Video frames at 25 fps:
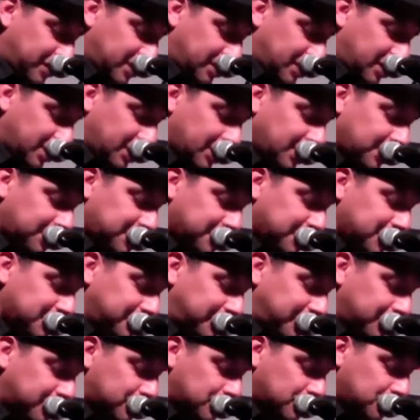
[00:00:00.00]
The kitchen
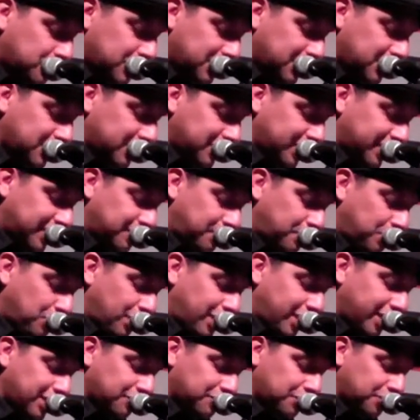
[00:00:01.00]
smelled sweet and
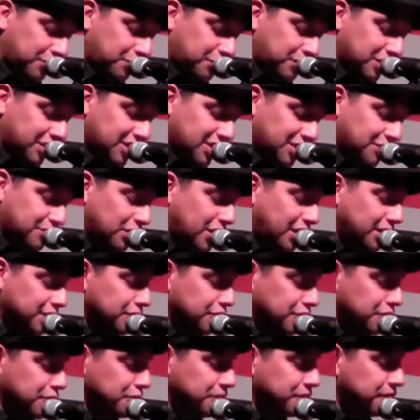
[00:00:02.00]
bright with what they brought
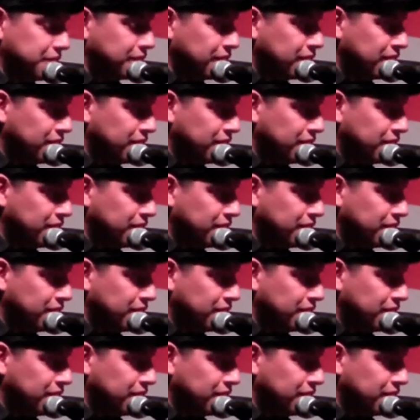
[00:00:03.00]
home.